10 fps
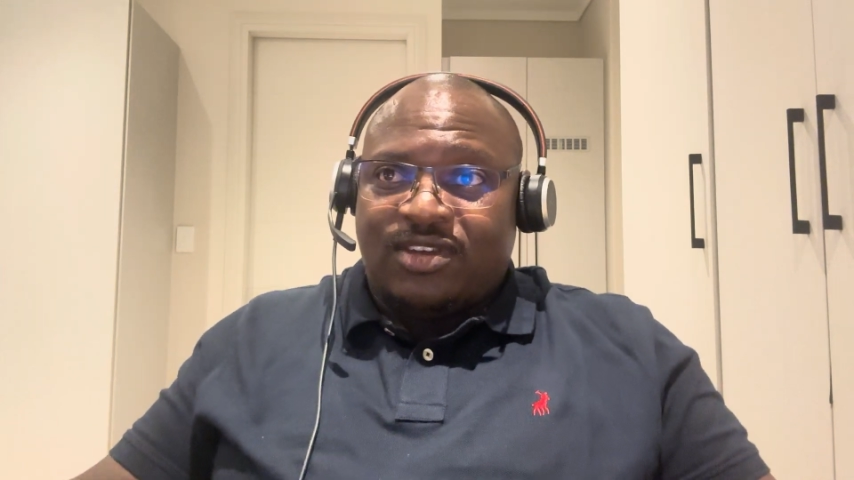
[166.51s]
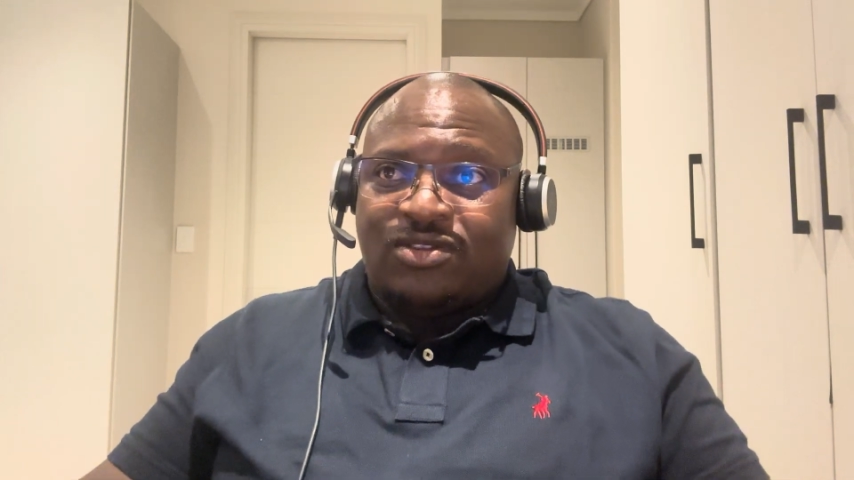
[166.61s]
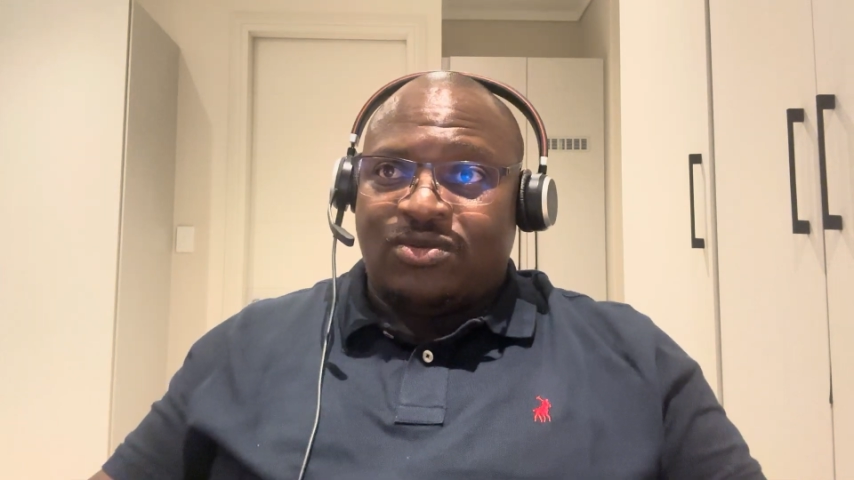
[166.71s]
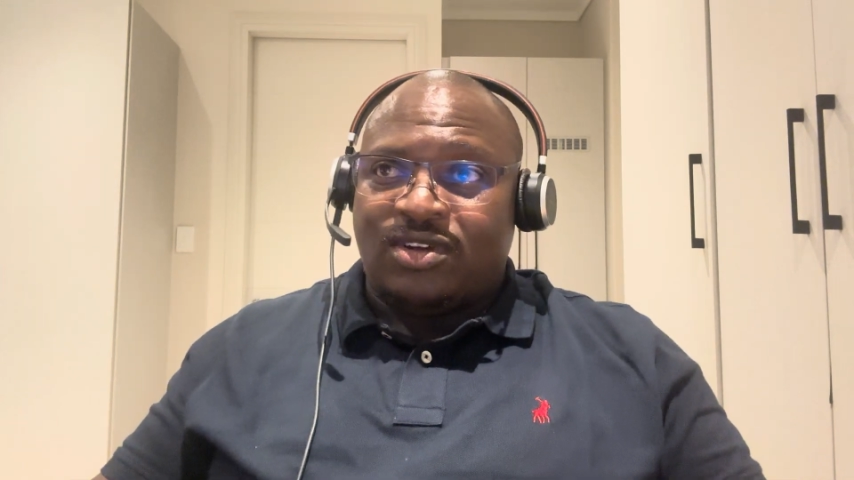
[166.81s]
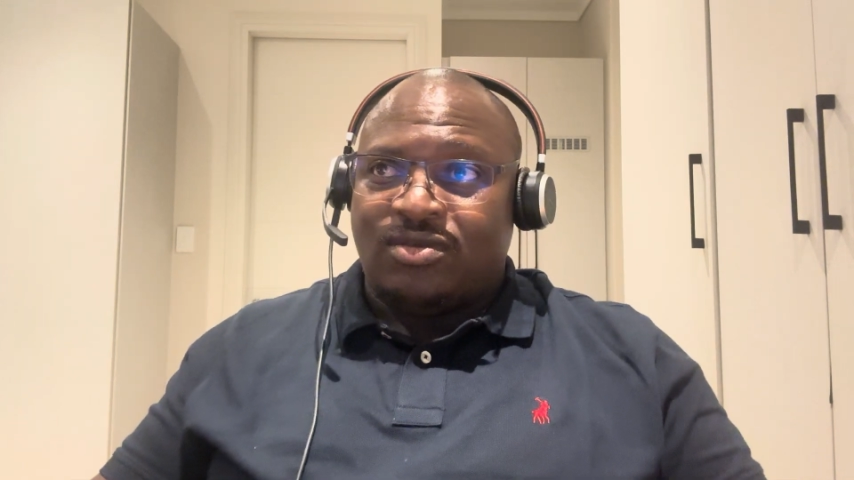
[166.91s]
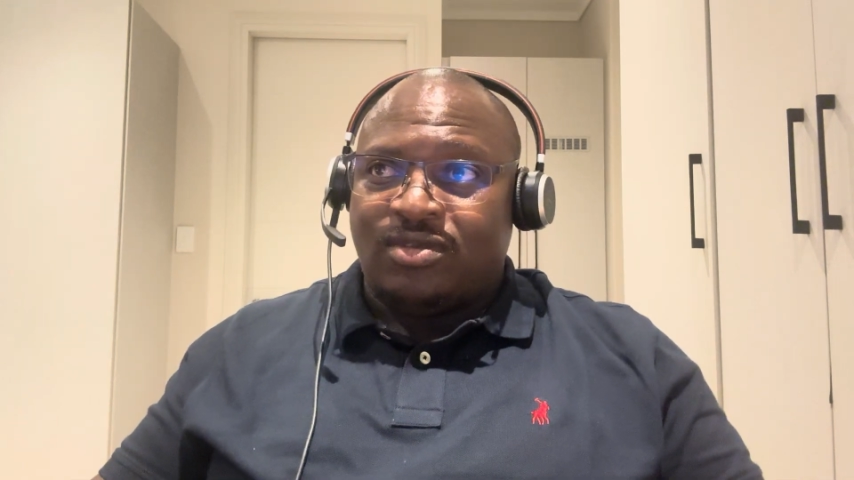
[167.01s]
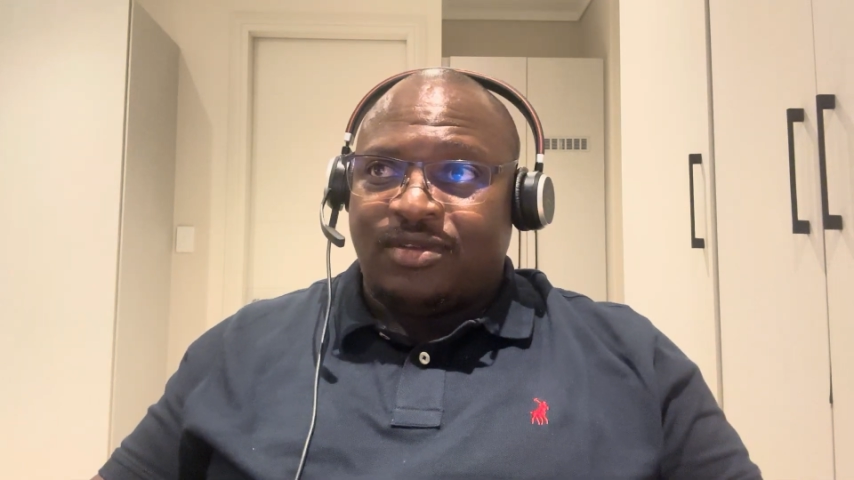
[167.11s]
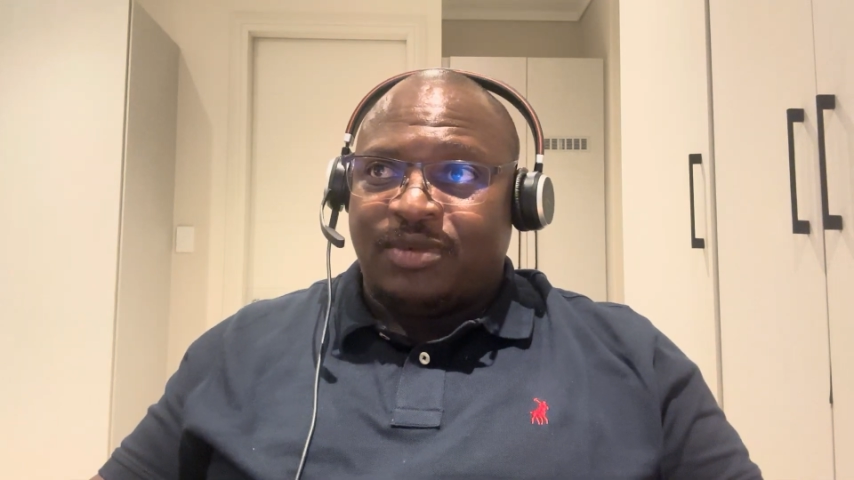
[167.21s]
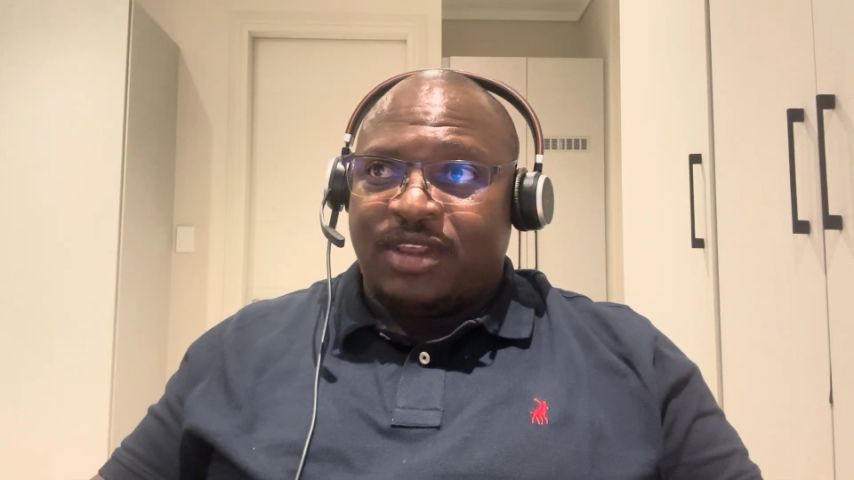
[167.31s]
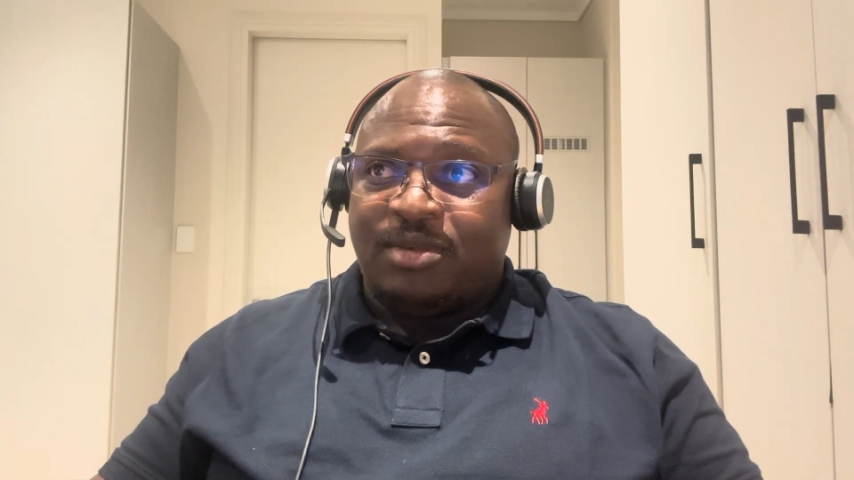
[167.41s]
as you would
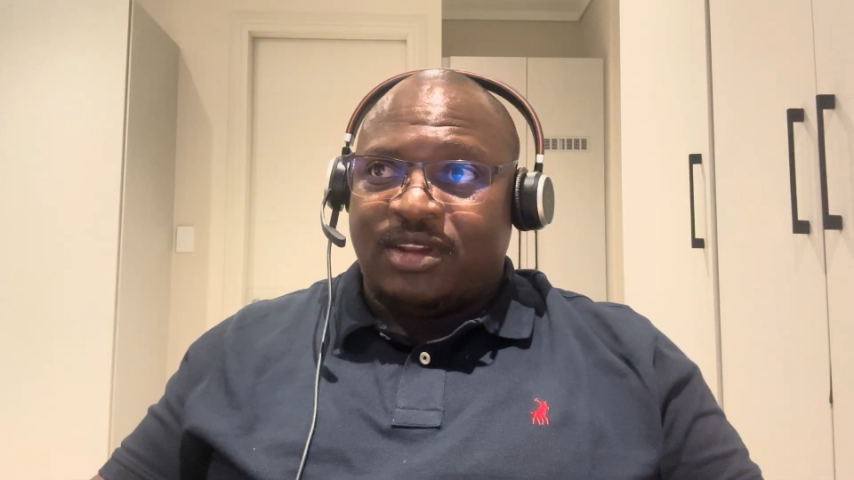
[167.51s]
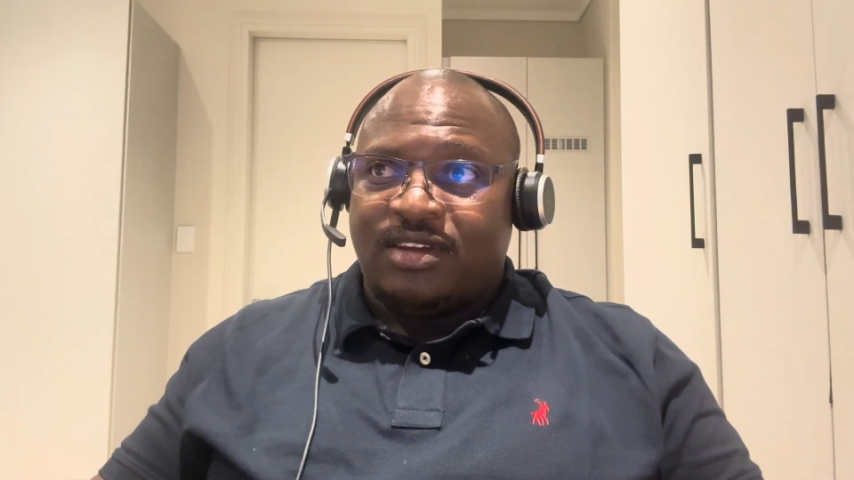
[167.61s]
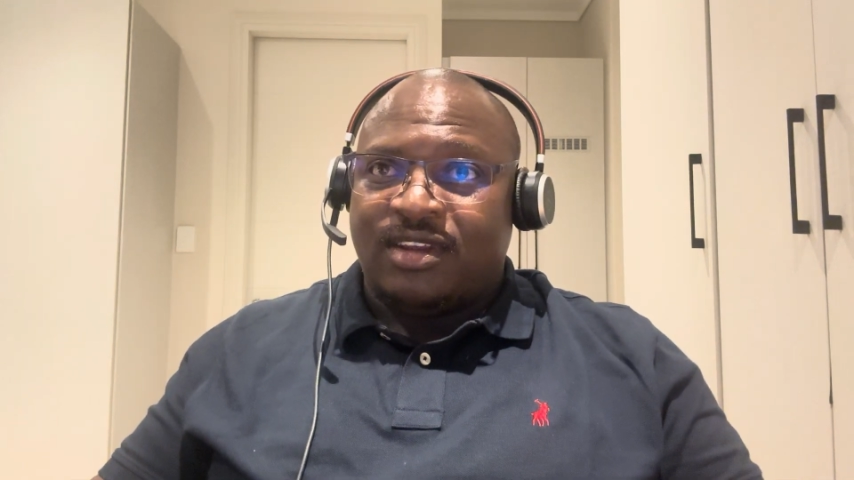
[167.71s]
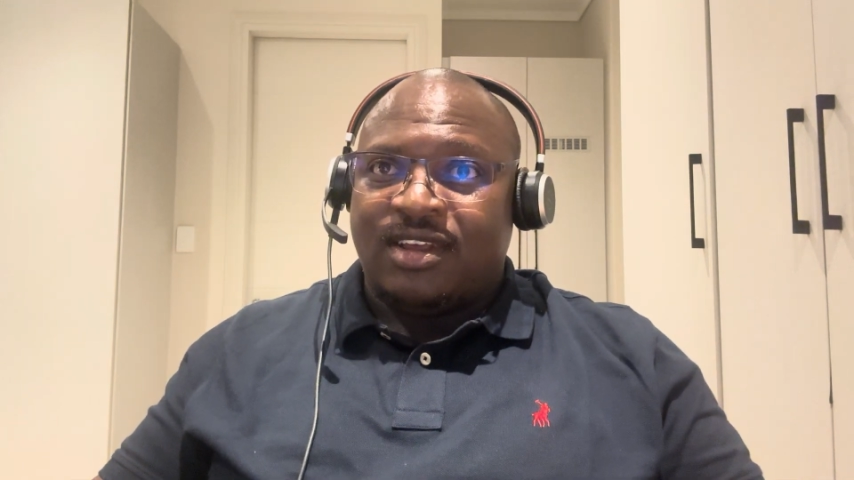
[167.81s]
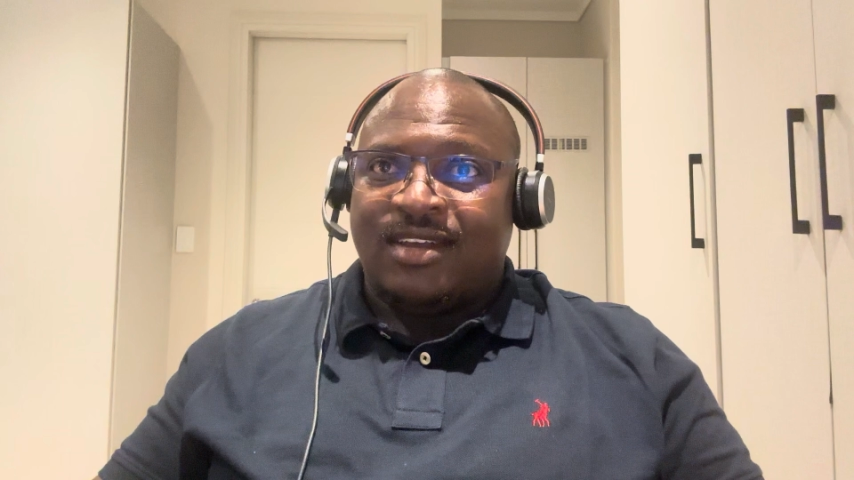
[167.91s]
name it.